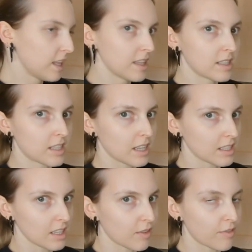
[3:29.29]
This
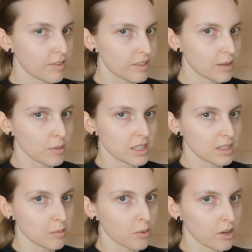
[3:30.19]
takes like 15 minutes
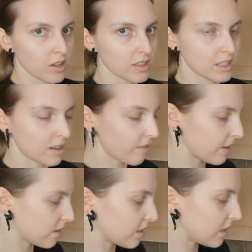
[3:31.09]
to boil. It's
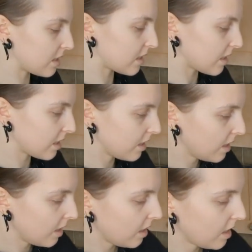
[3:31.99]
very easy.
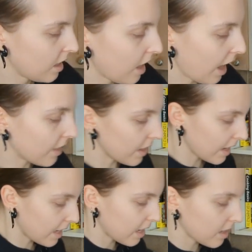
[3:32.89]
And then I
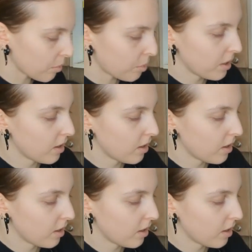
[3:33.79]
cut up